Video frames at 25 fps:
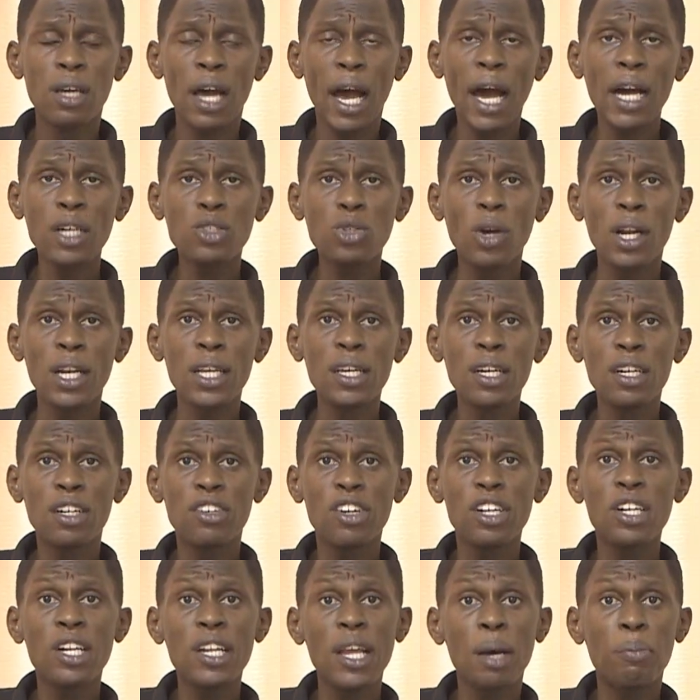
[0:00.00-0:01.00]
actually
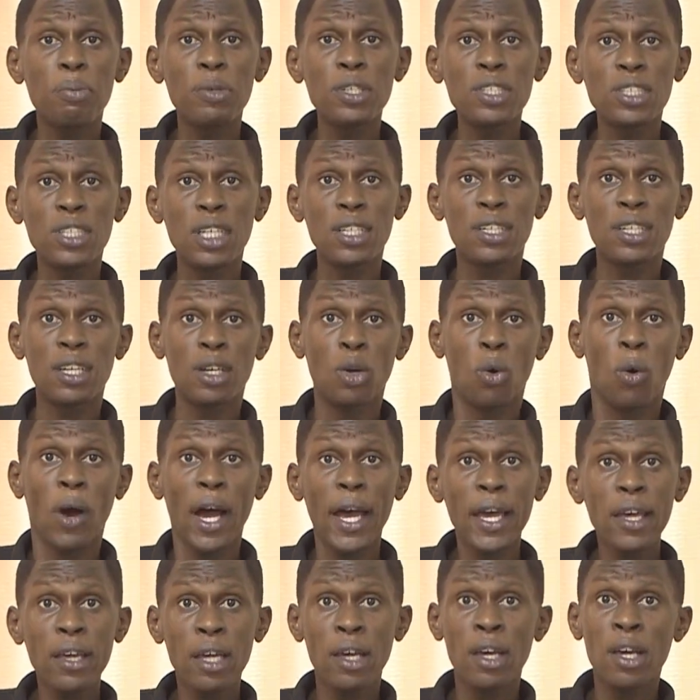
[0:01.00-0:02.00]
greatly appreciated.
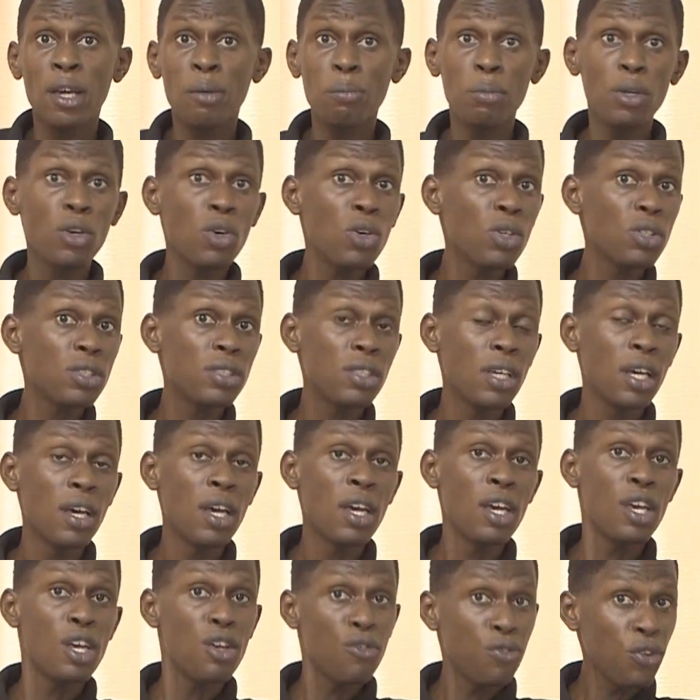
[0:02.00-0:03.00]
Why? Because
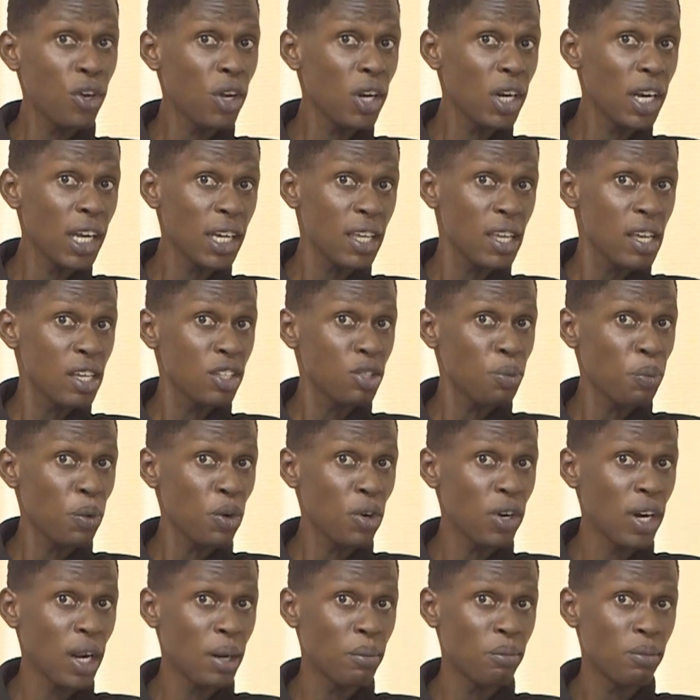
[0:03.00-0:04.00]
if you're in a king's
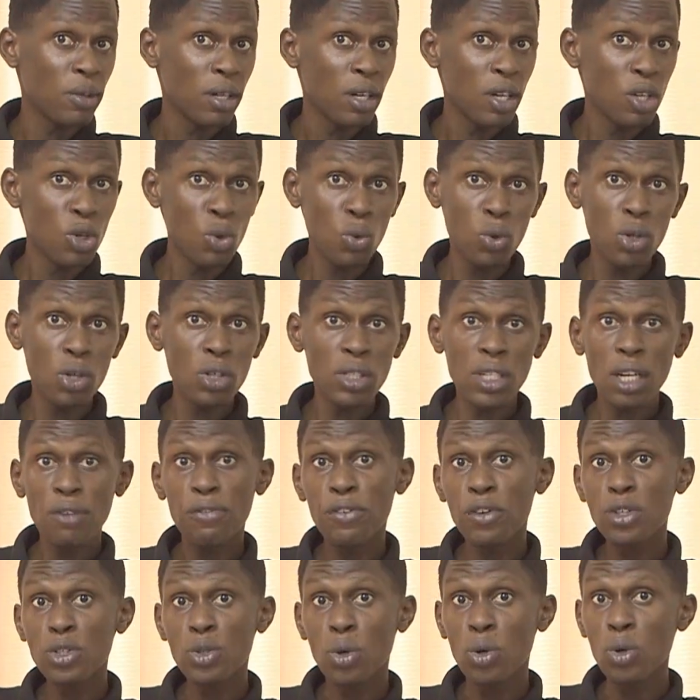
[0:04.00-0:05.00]
program, you will not
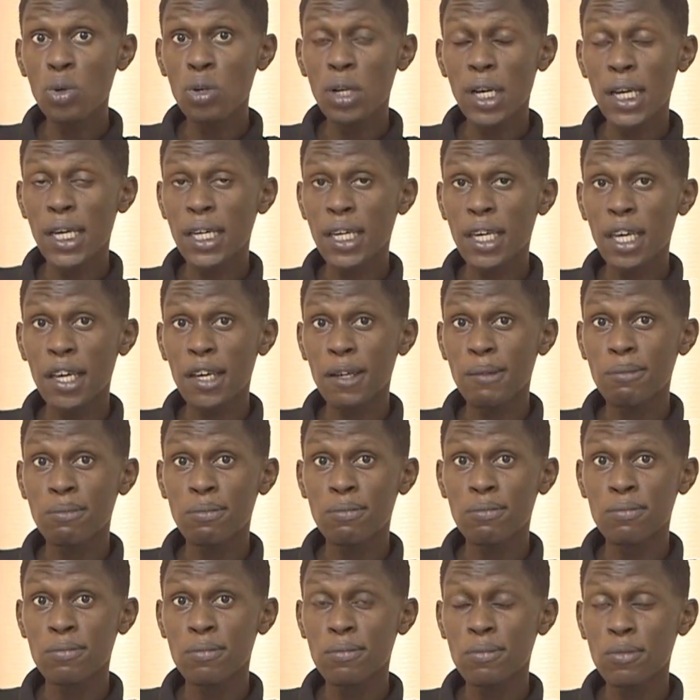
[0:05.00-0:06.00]
afford to look like
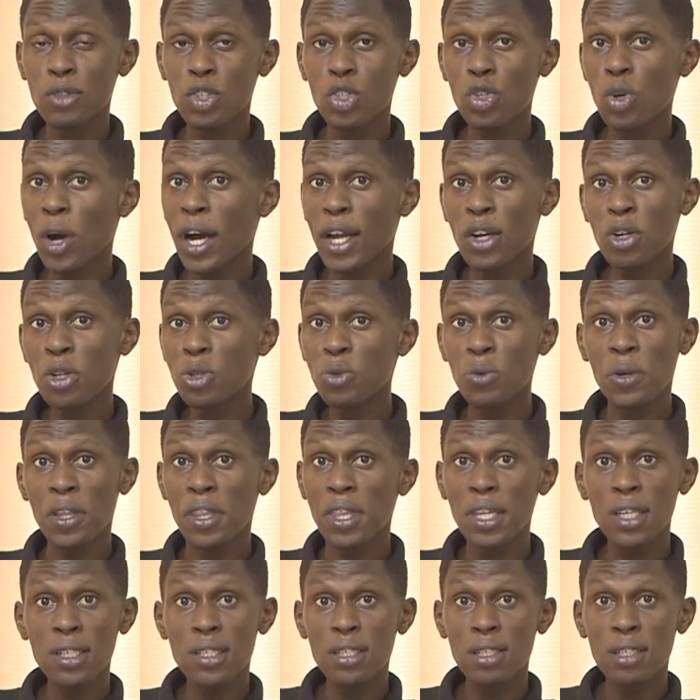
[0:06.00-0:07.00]
you are not
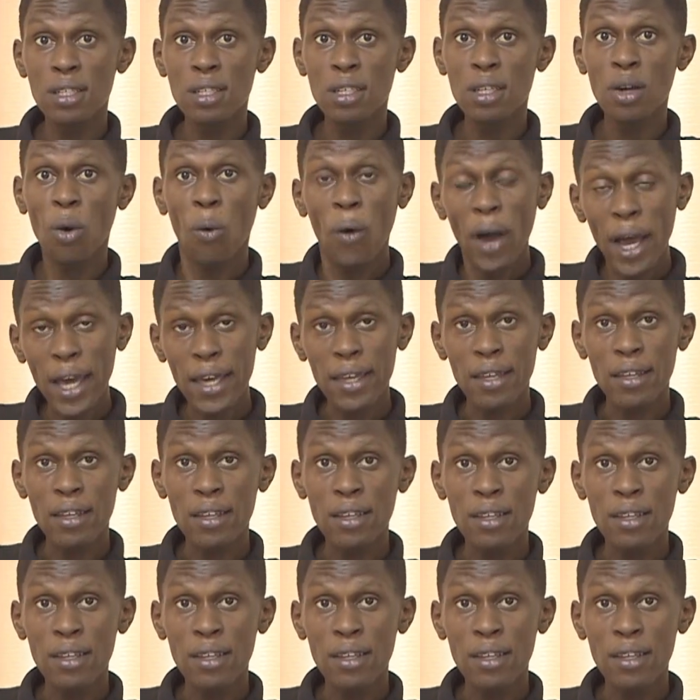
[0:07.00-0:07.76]
with it. Why?